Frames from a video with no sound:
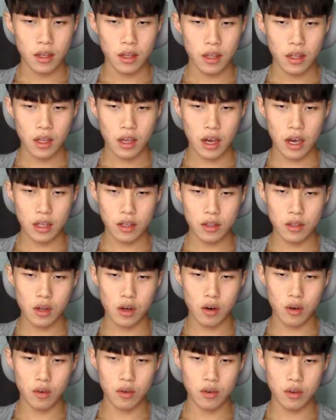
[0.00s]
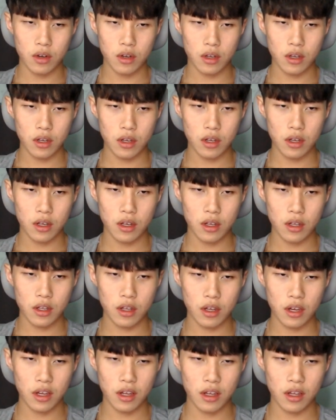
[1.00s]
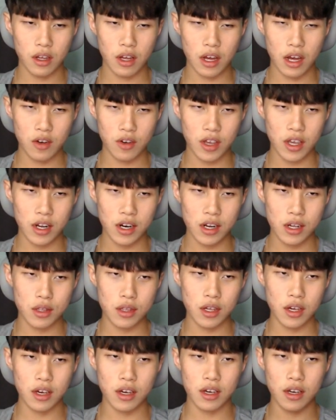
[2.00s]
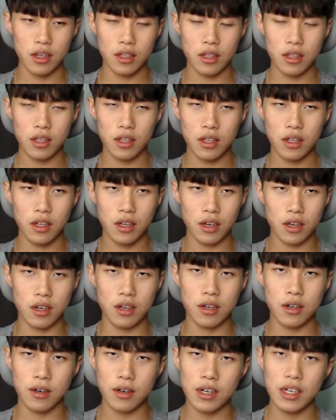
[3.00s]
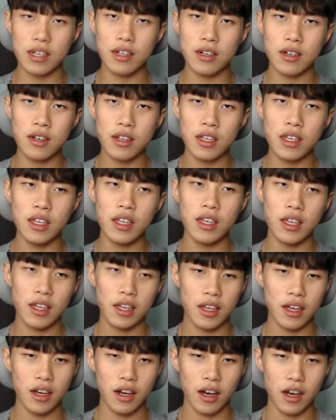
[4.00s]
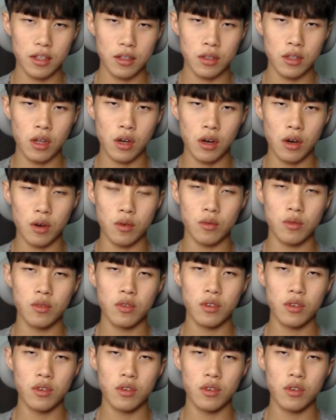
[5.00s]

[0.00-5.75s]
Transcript: don't know, how can I say it clearly, I don't know.